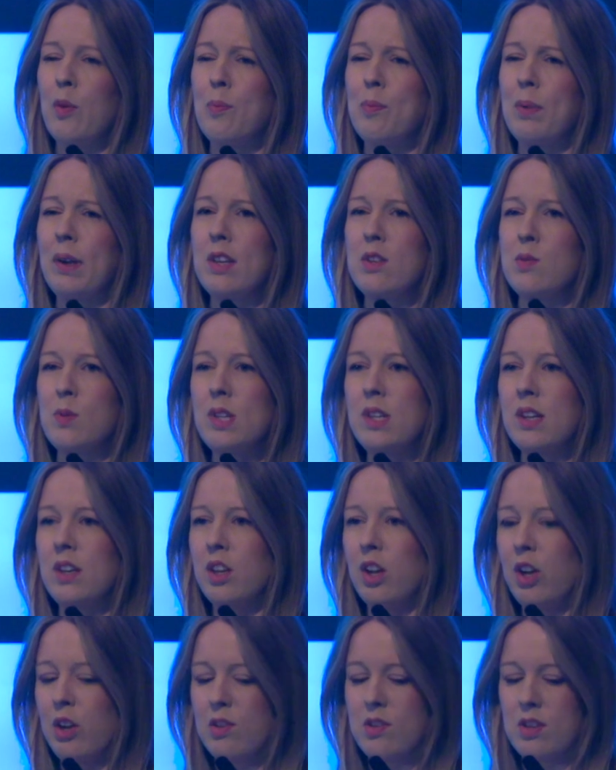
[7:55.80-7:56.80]
Because we did
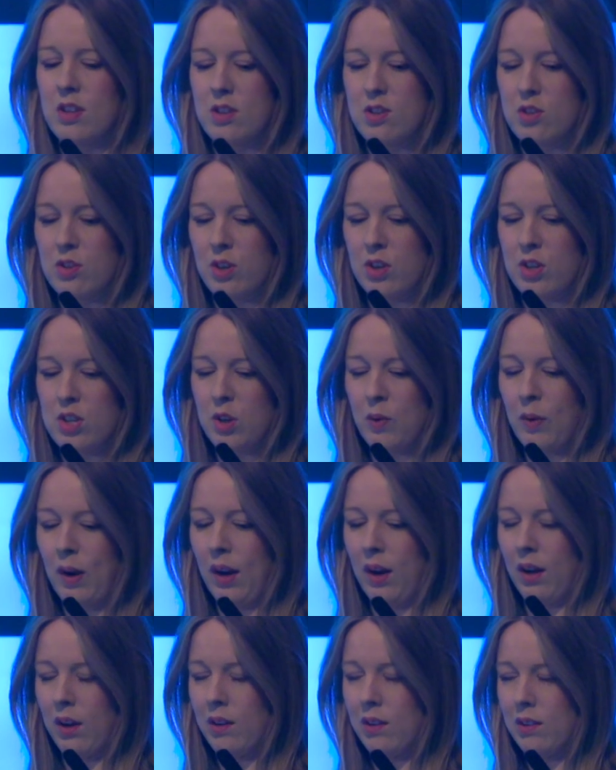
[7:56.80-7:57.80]
notice through
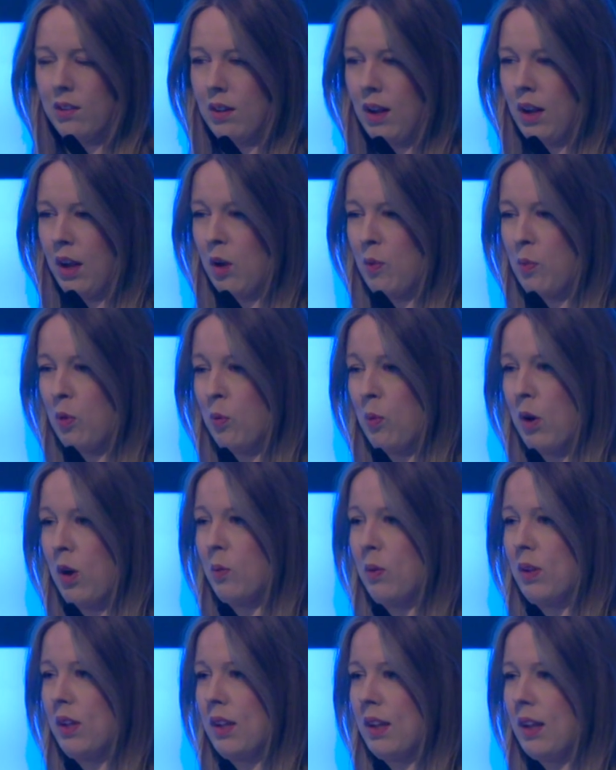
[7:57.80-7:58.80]
doing the
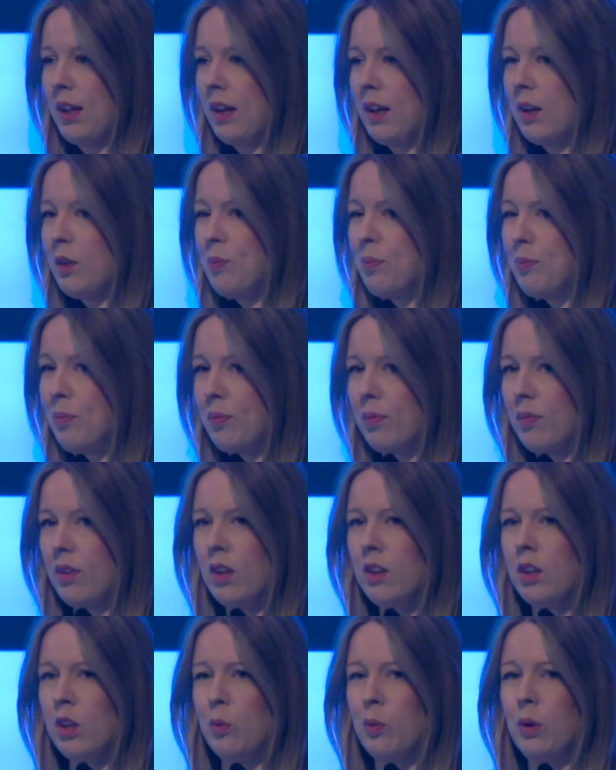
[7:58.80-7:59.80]
work with Click
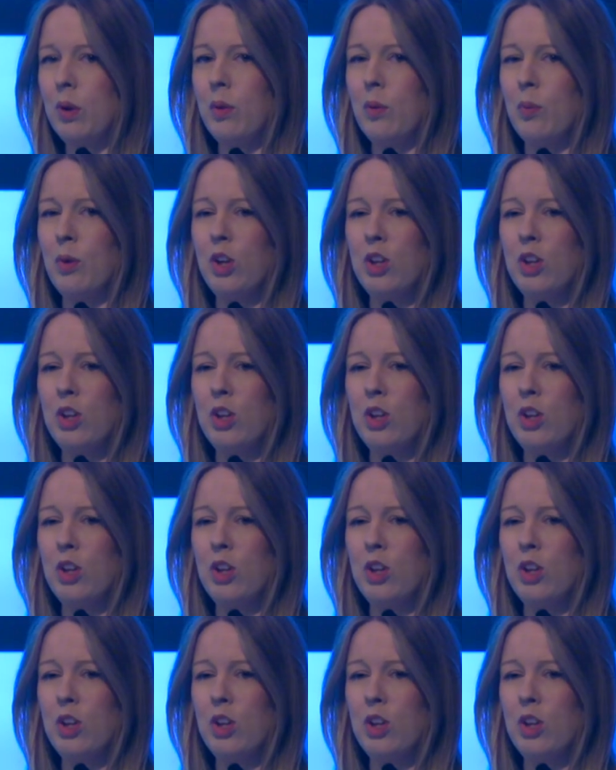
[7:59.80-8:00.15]
that we were